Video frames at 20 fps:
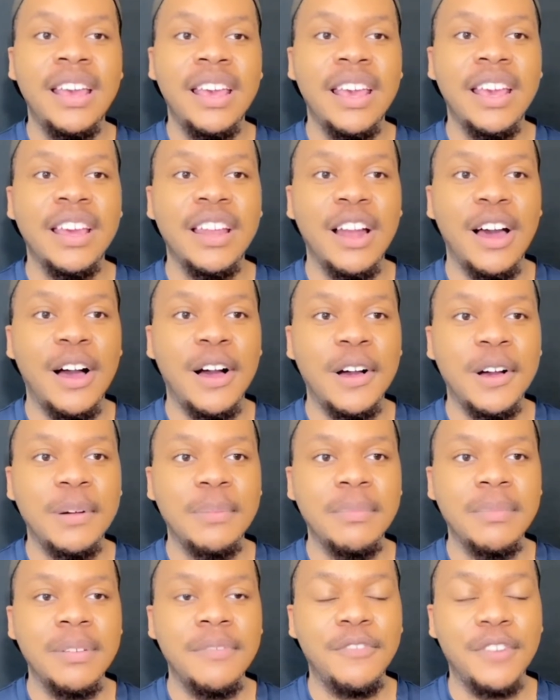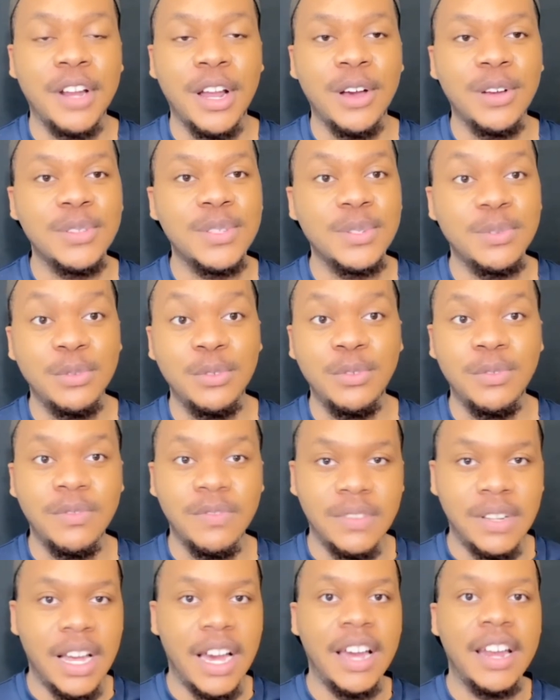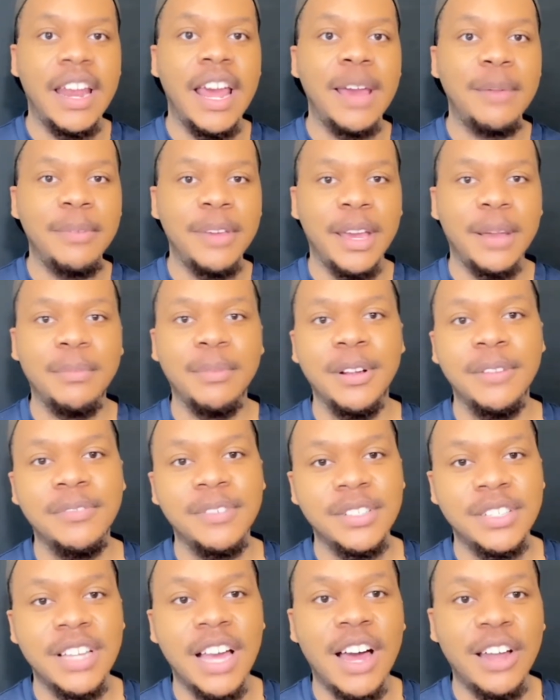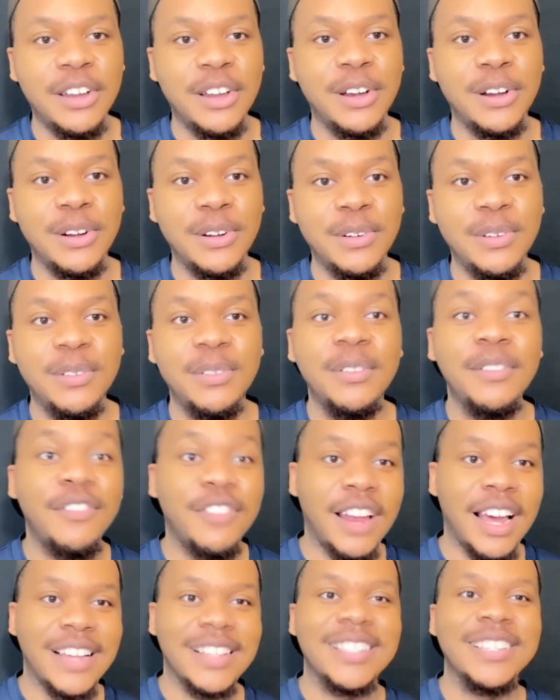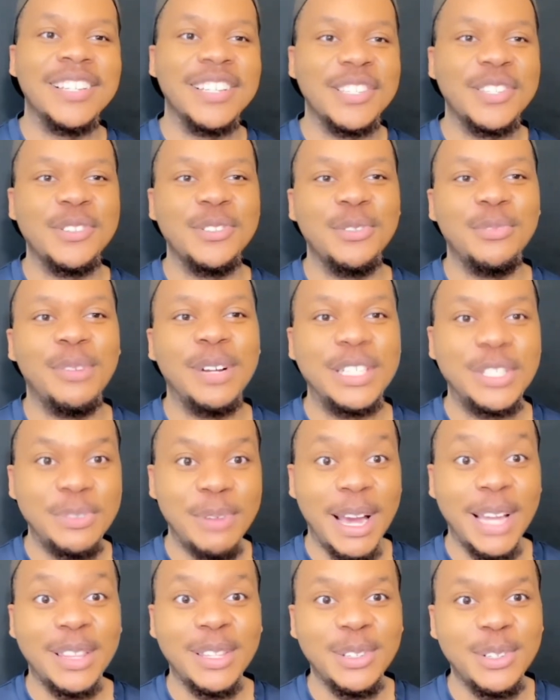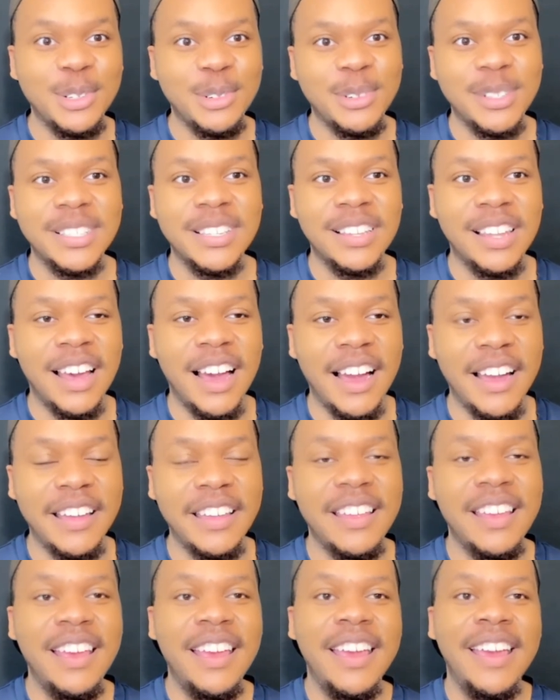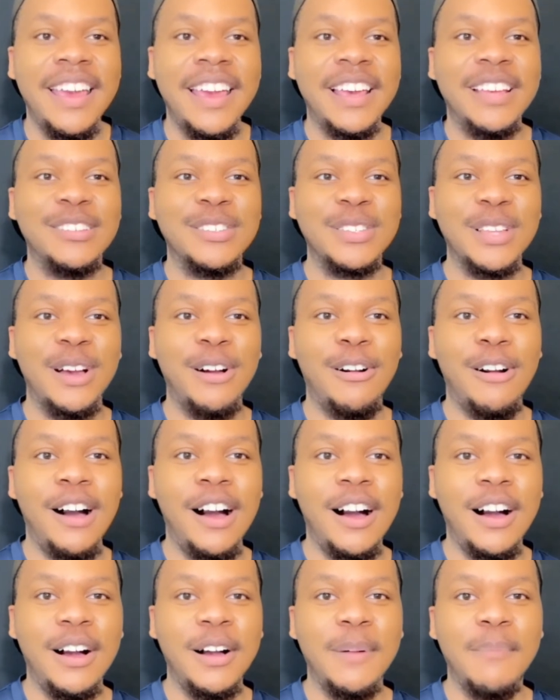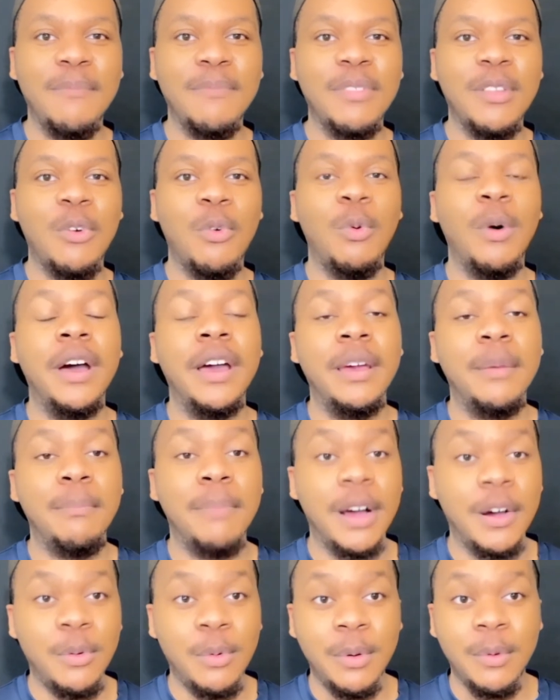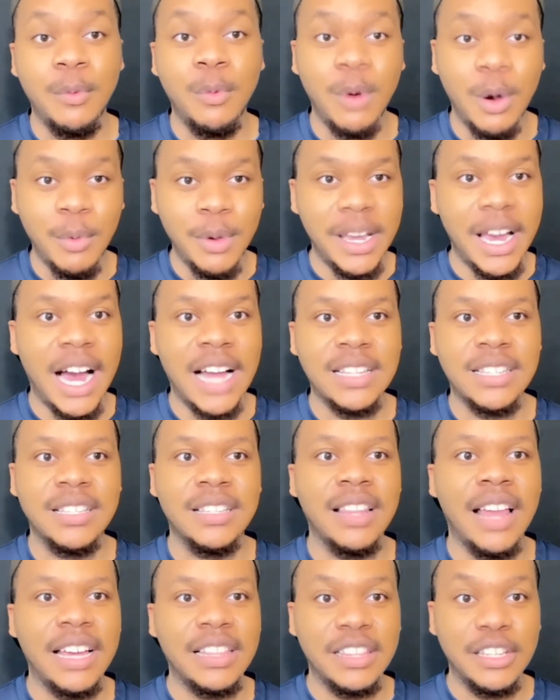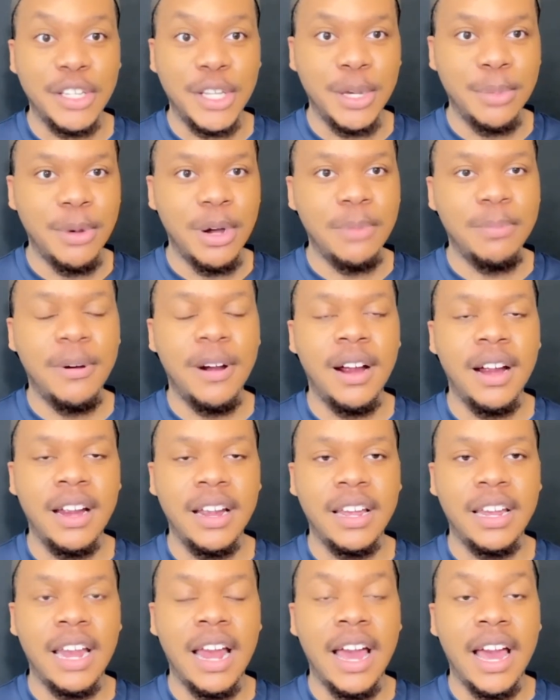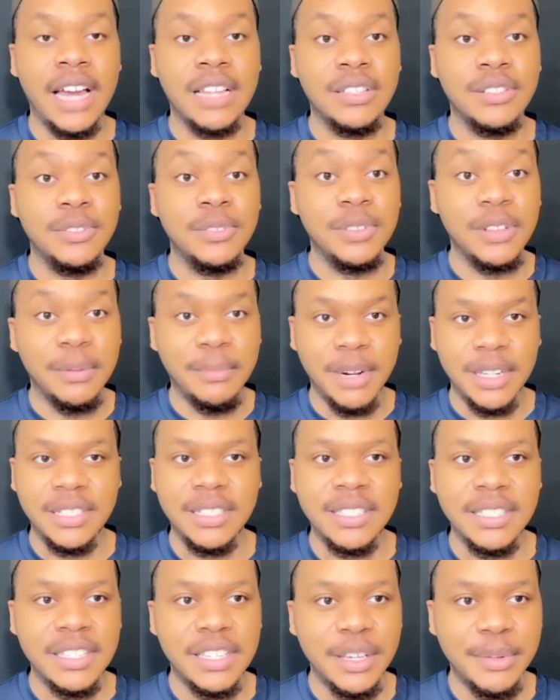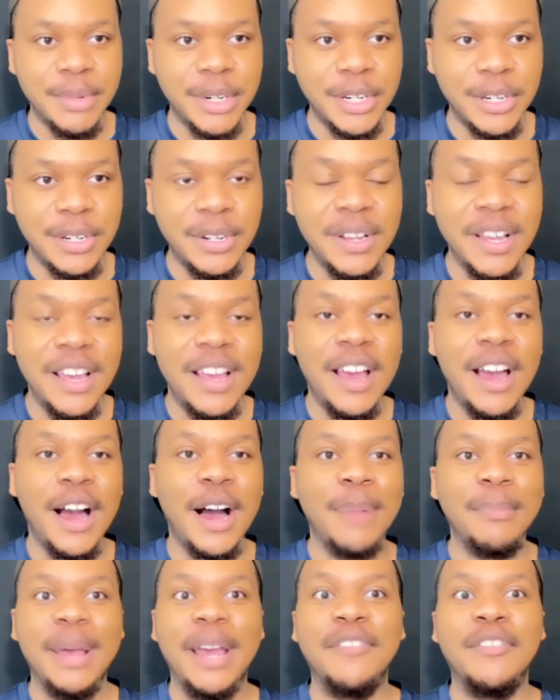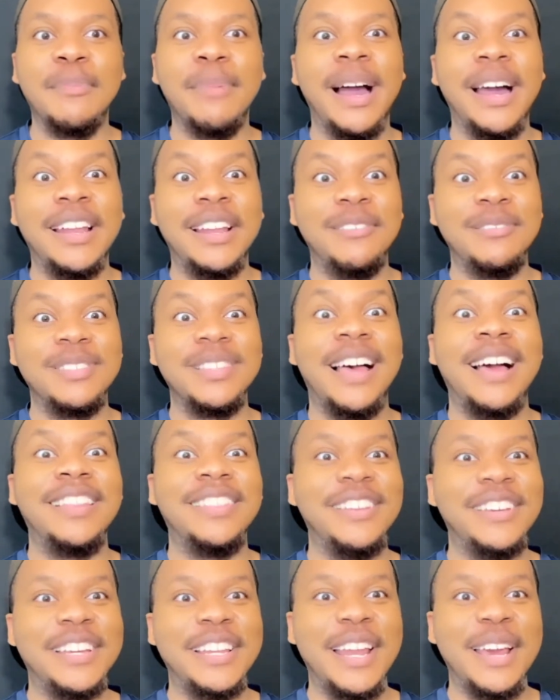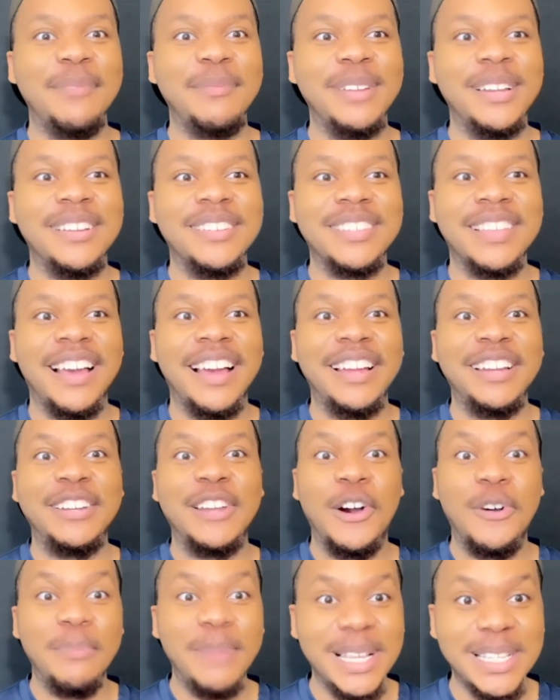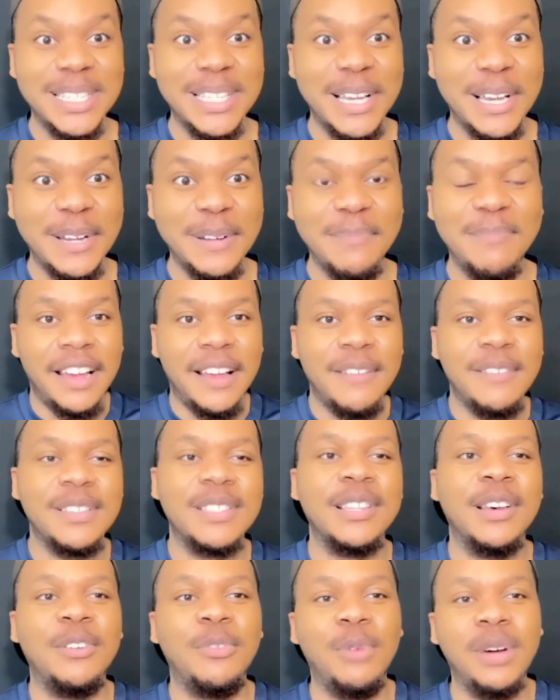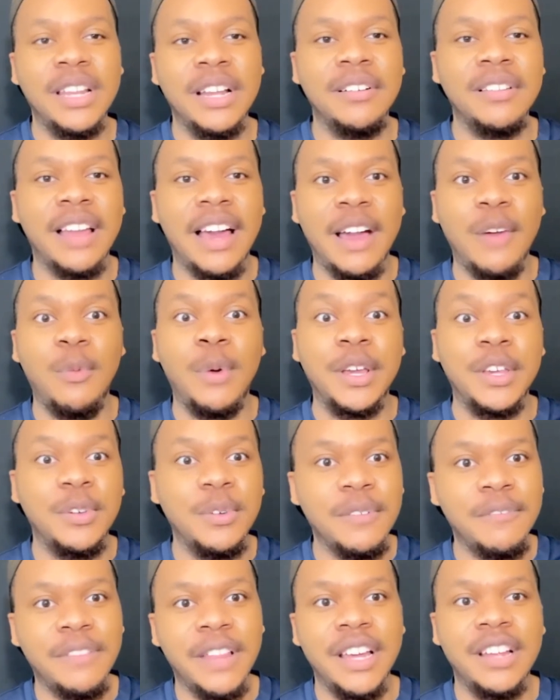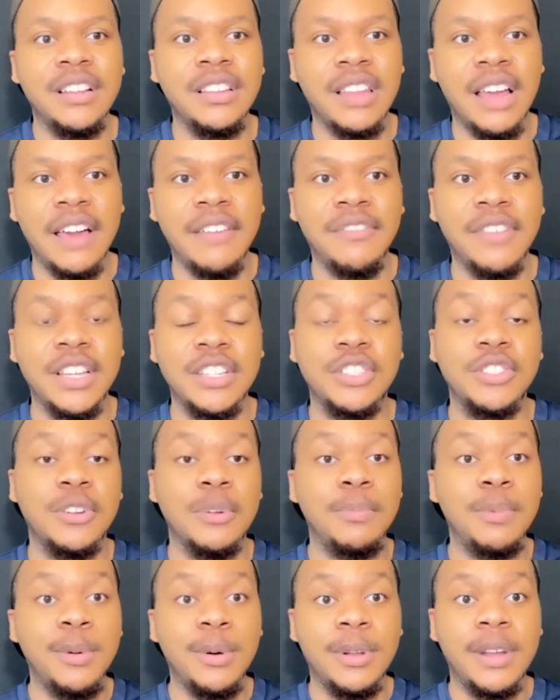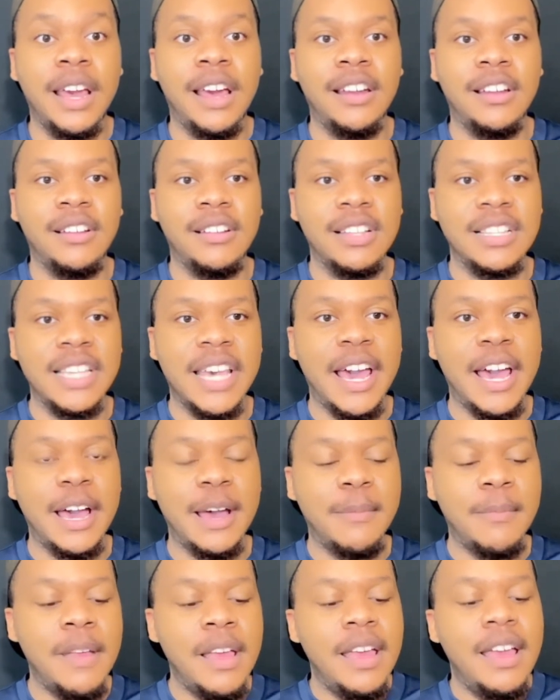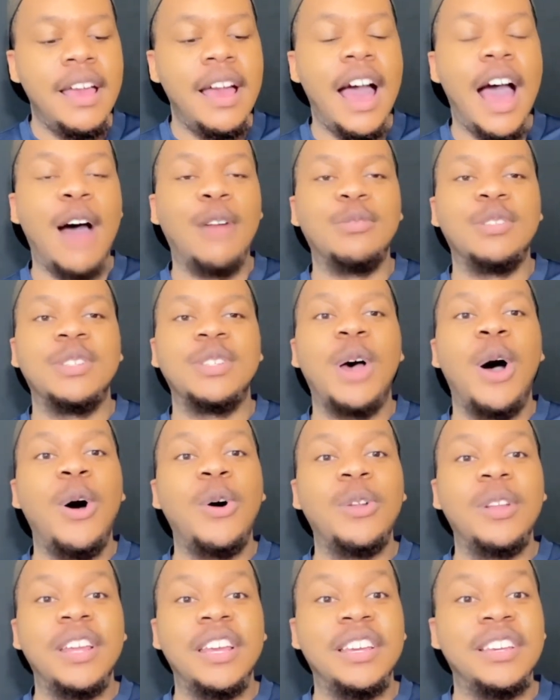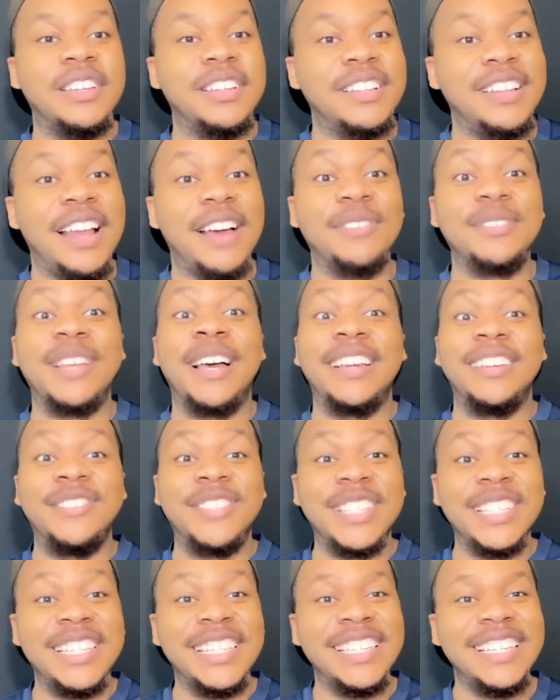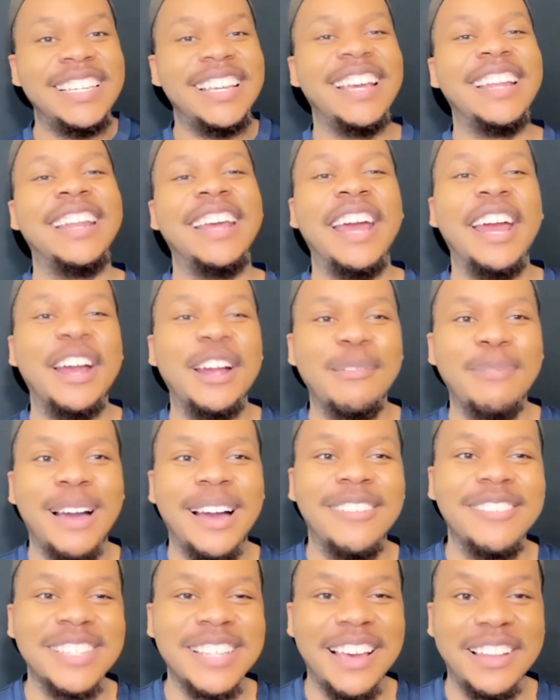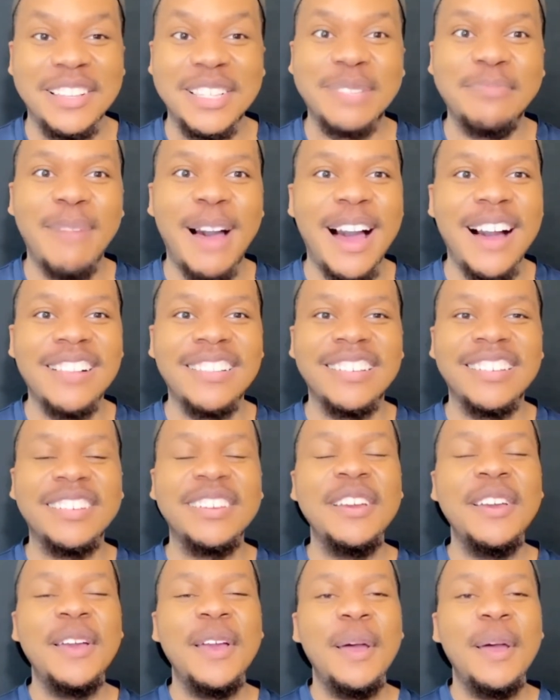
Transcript: And um, for those who've done ABA briefings, y'all know flight attendant who what you have to do is a lot, And so um, when but when we got to like the demo part and I had to do the emergency demo, um, everybody was like looking at me and it was like, don't mess up. So when they were like, when you inflate your life vest, you'll pull down on the tab I was just holding it. I was like, see? And then everybody was kind of smiling.